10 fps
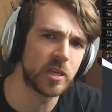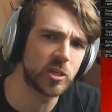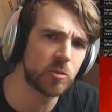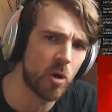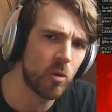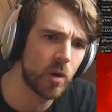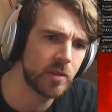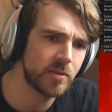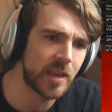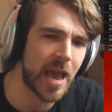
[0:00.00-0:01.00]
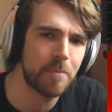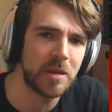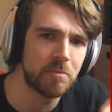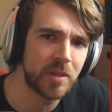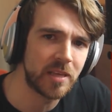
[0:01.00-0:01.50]
like, small ones that
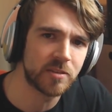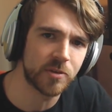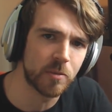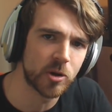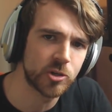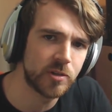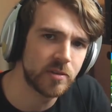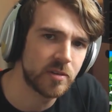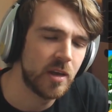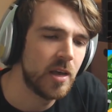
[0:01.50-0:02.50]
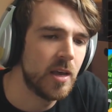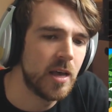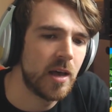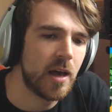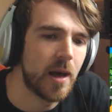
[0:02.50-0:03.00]
happen in place of commercials.
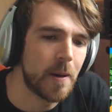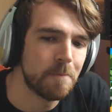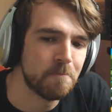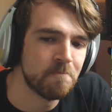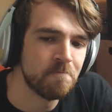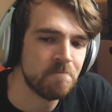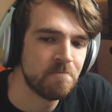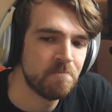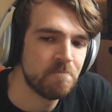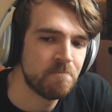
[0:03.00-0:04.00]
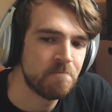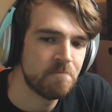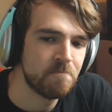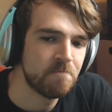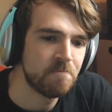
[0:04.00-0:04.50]
I
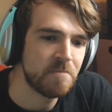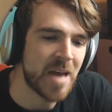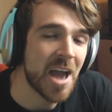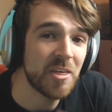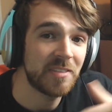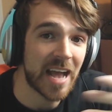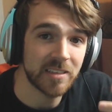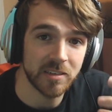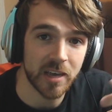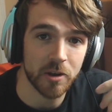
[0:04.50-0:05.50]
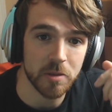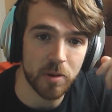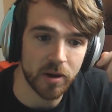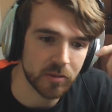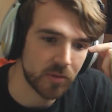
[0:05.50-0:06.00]
think that's entirely
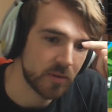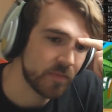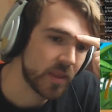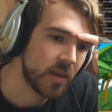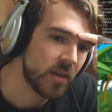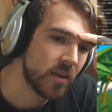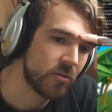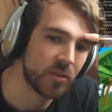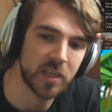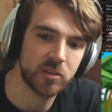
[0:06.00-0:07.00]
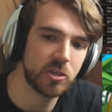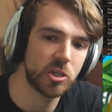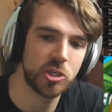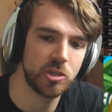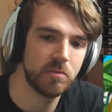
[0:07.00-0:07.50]
possible for this to
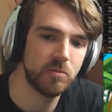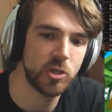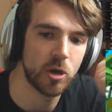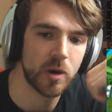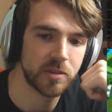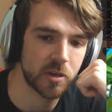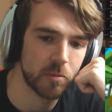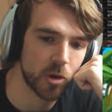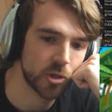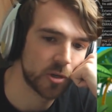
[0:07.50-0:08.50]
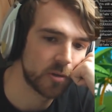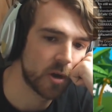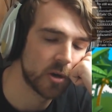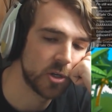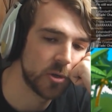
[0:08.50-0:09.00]
just show as a commercial
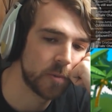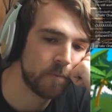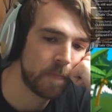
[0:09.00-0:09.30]
cartoon.